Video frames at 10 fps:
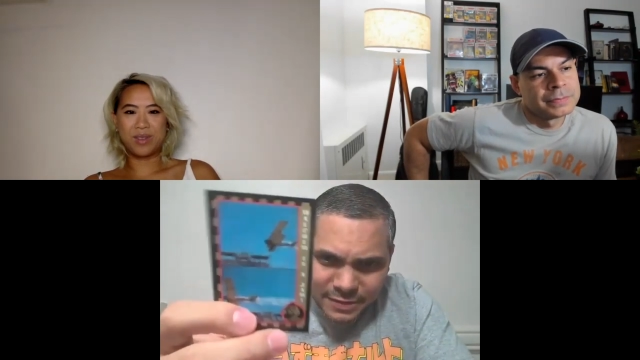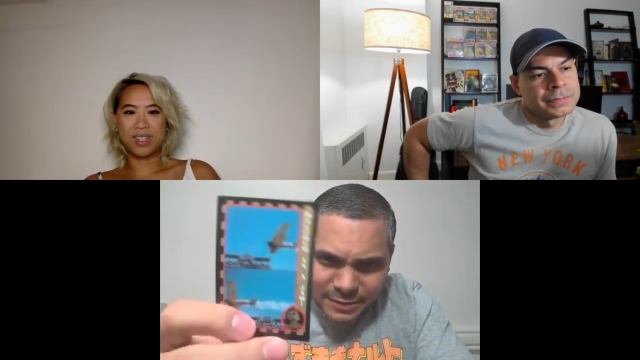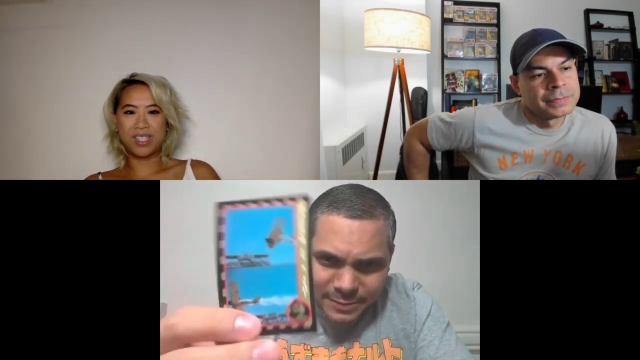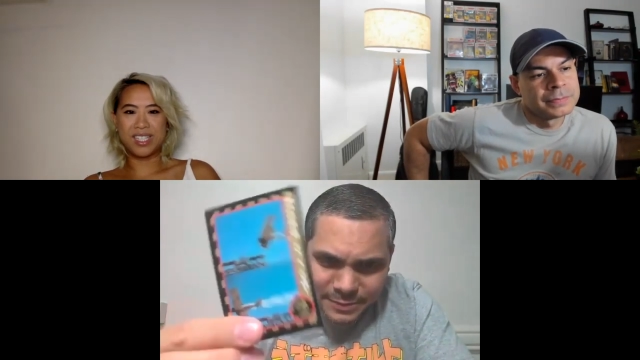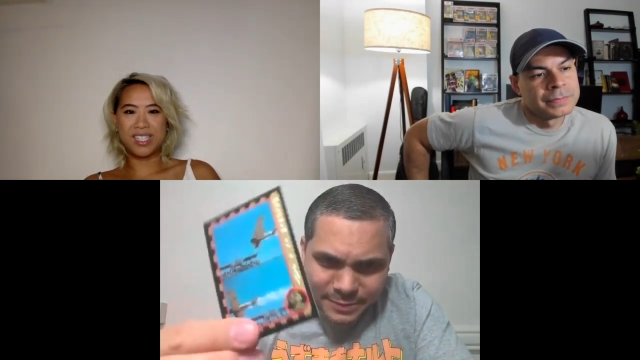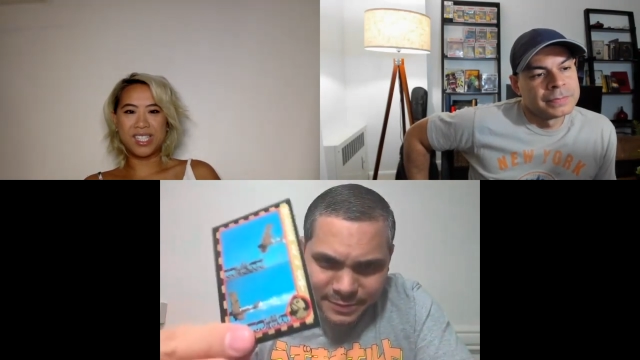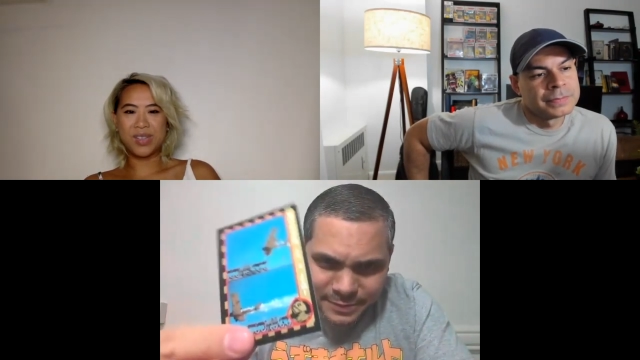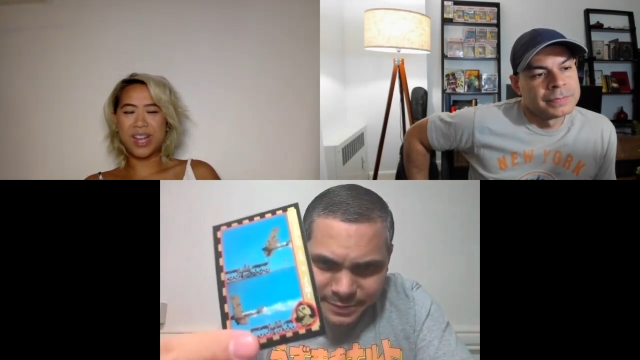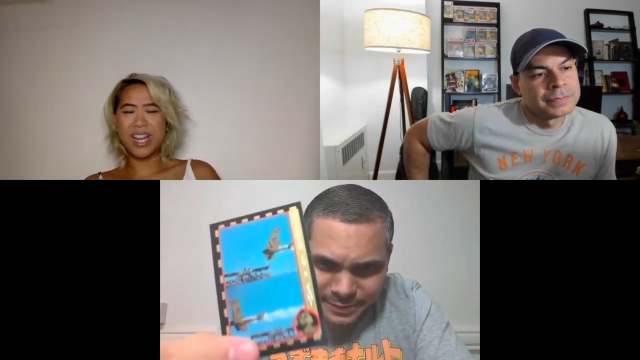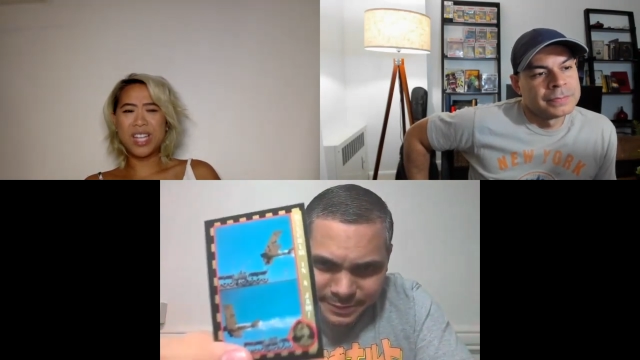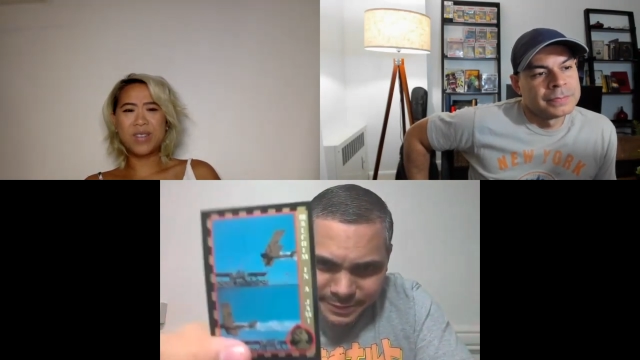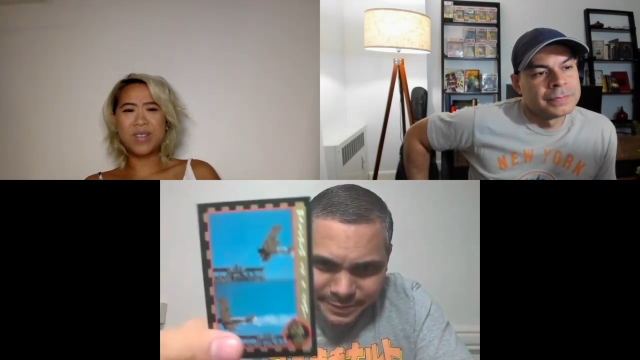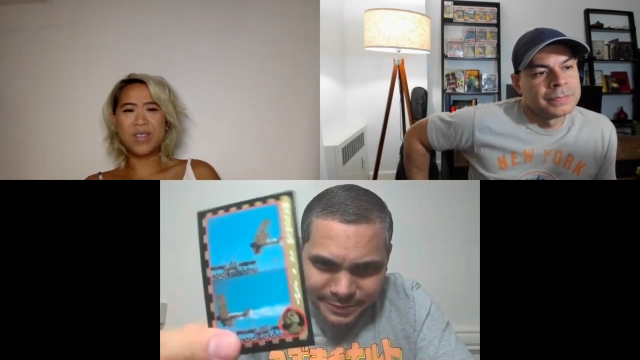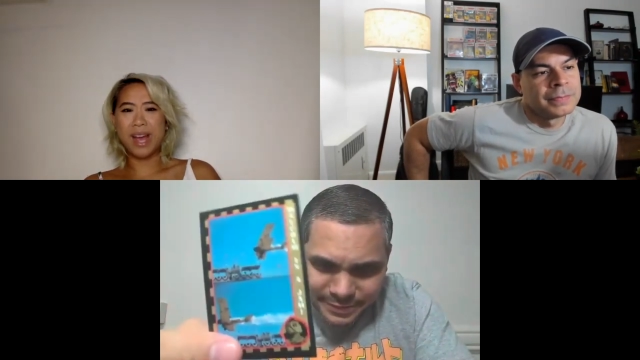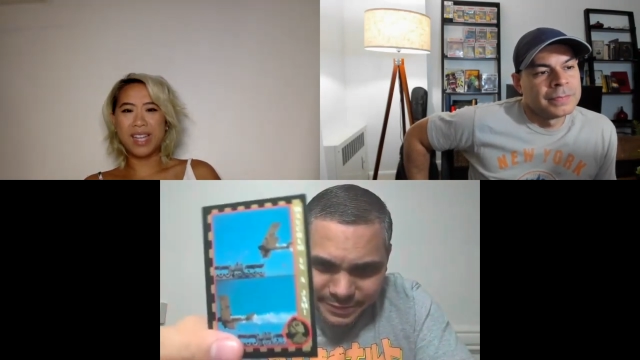Speaker 1: Rocketeer, so any of the
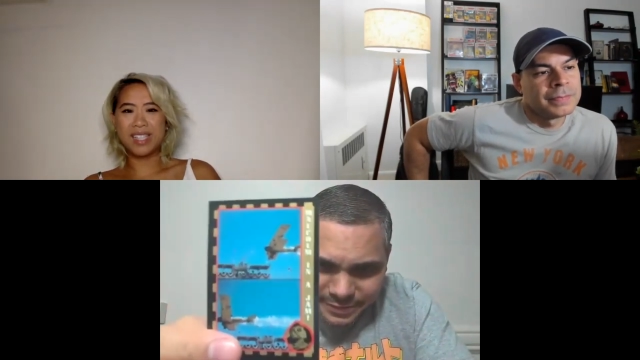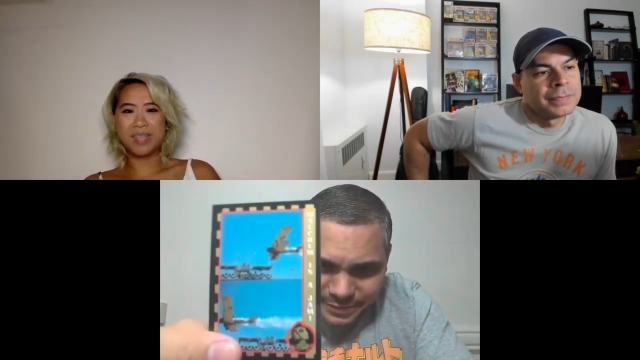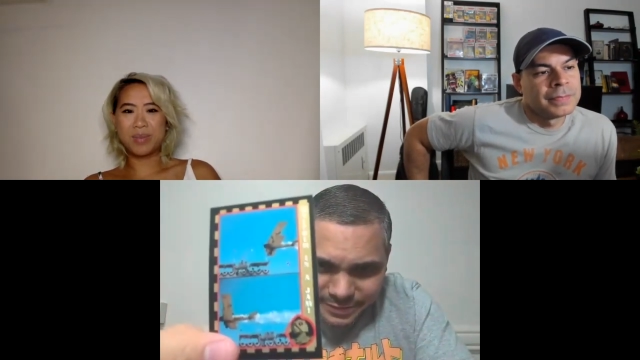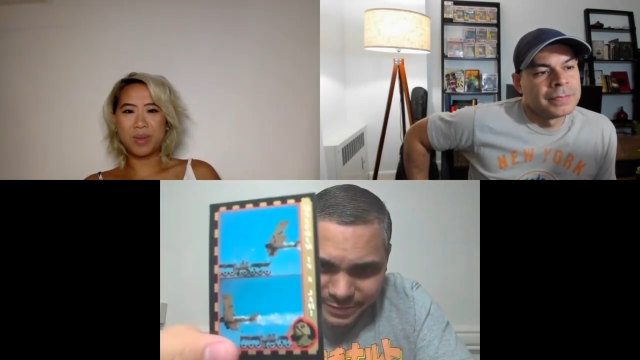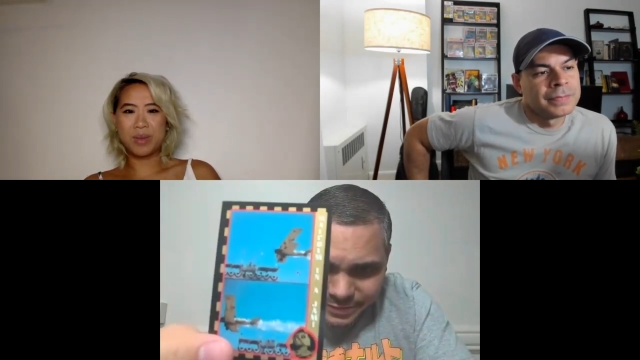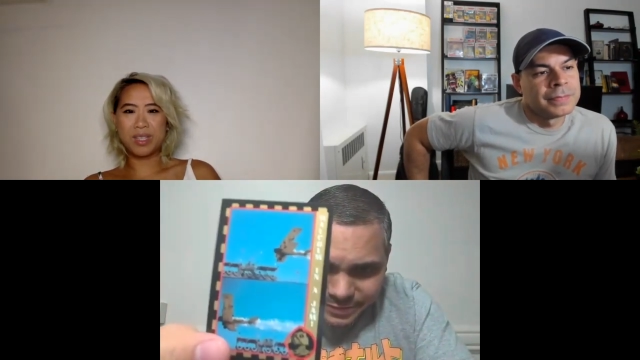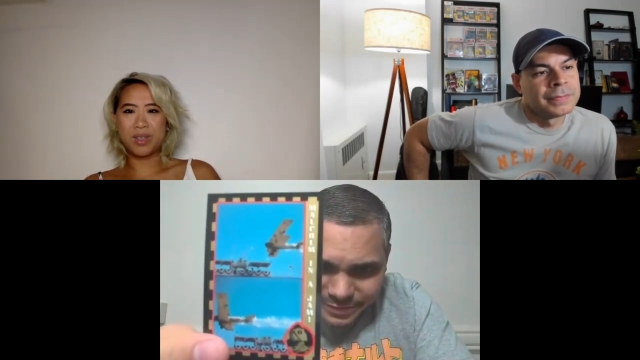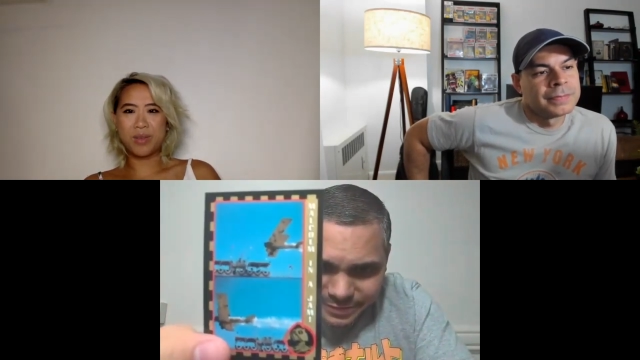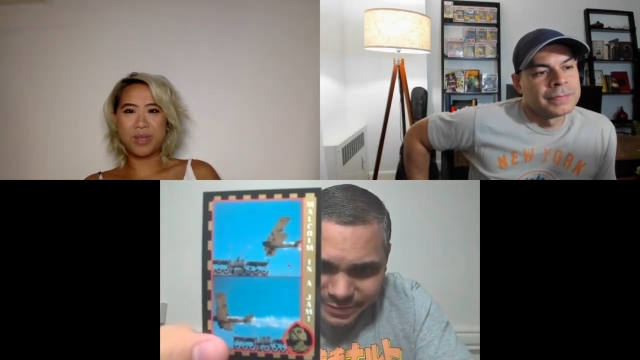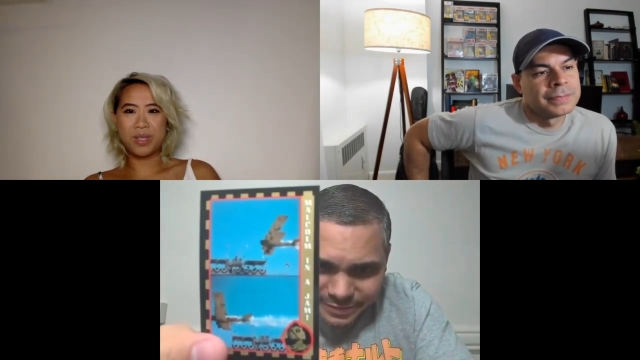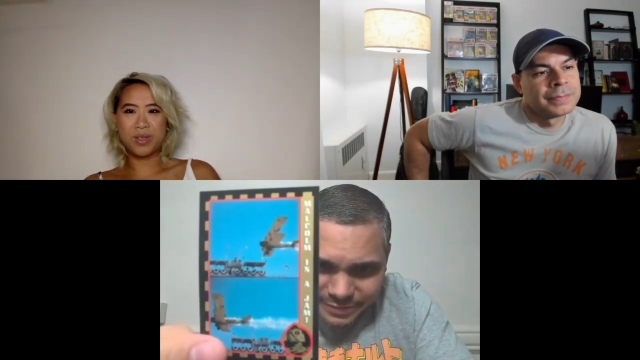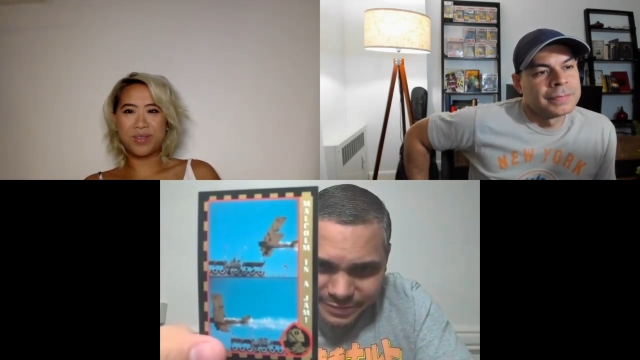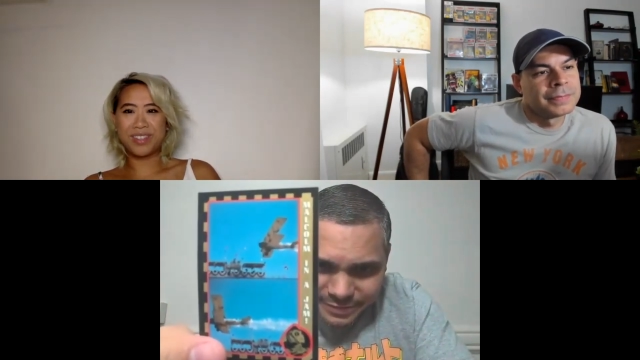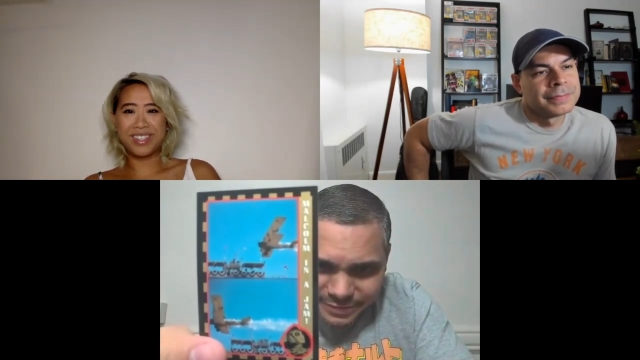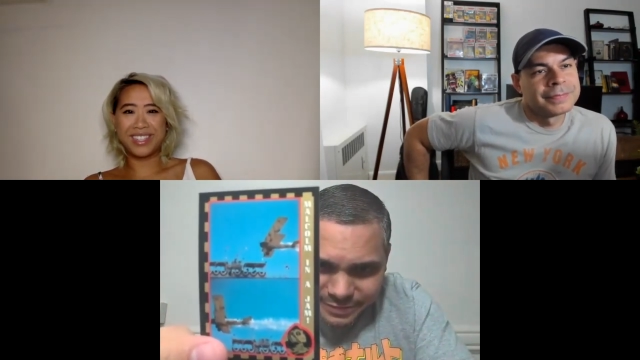packs that Bobby has opened so
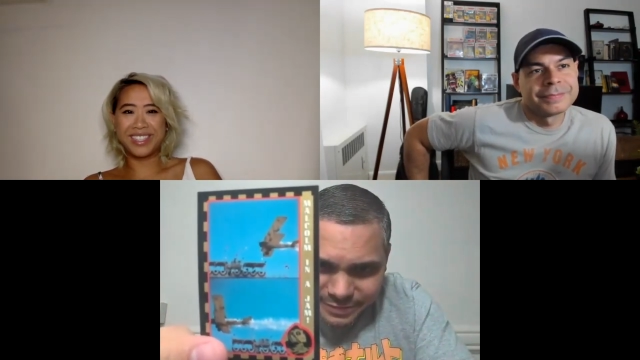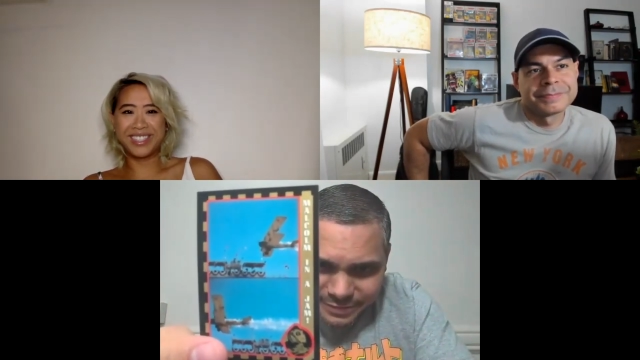far.